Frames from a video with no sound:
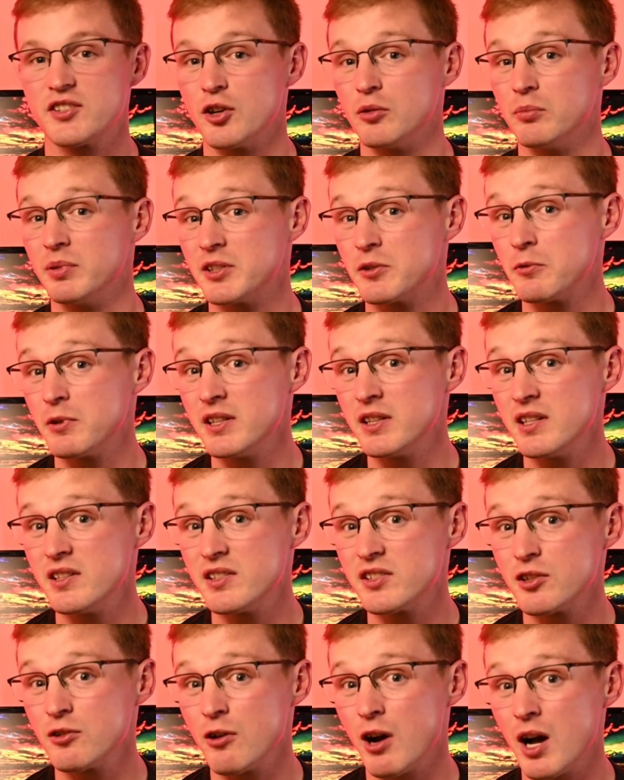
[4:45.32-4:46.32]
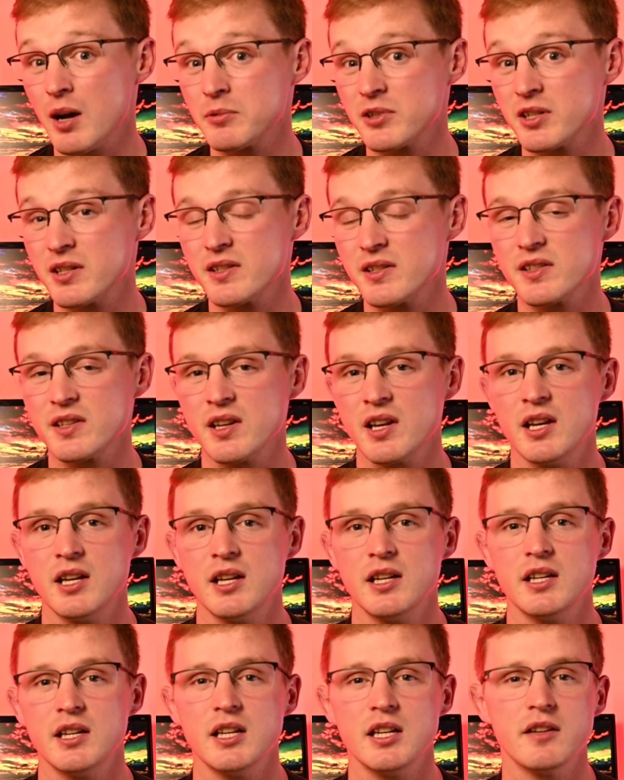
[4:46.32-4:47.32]
So between these two options,
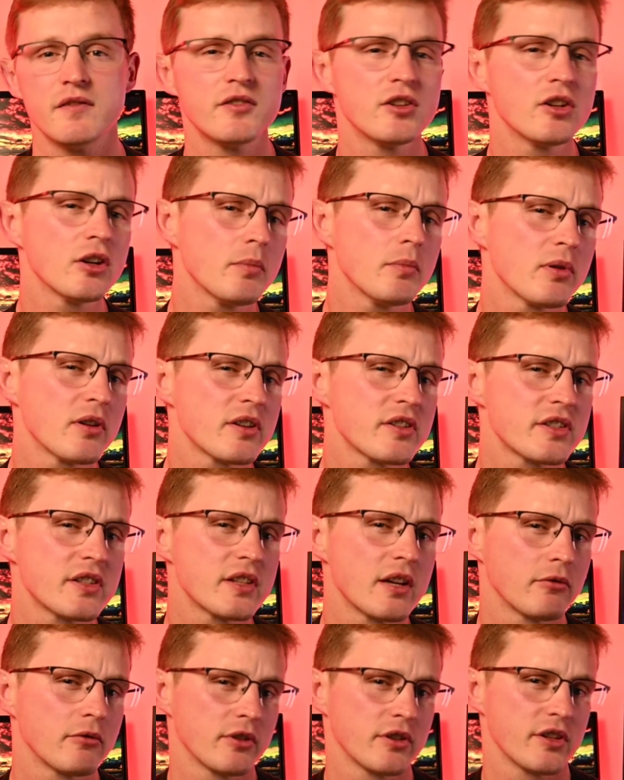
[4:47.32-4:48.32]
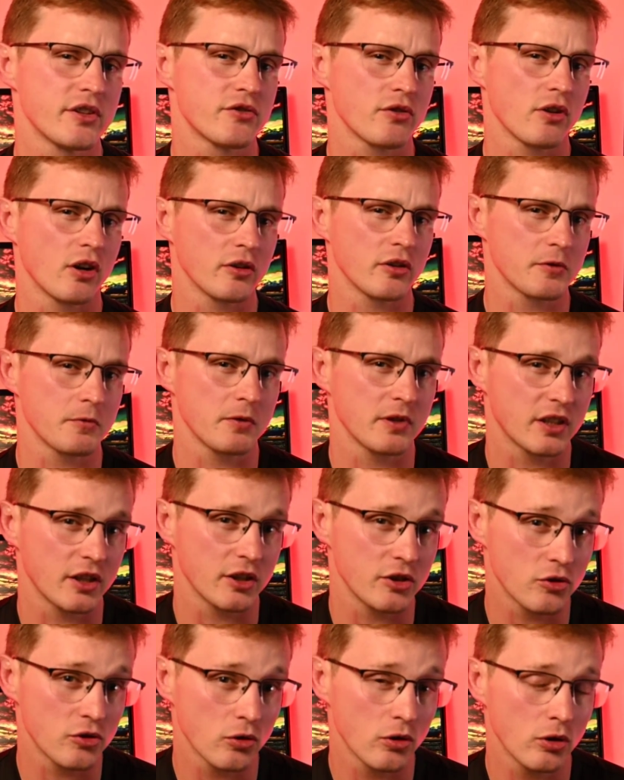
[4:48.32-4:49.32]
if you're a person that really struggles with
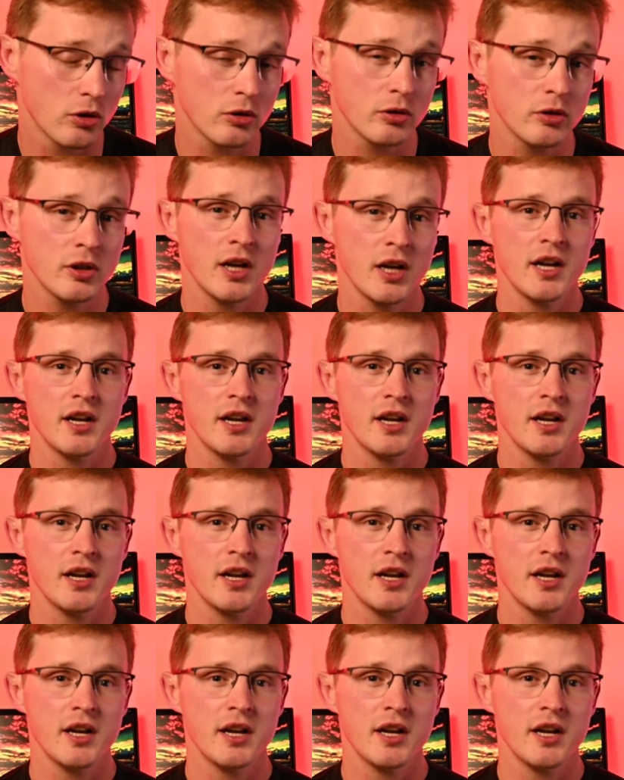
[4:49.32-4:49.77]
control,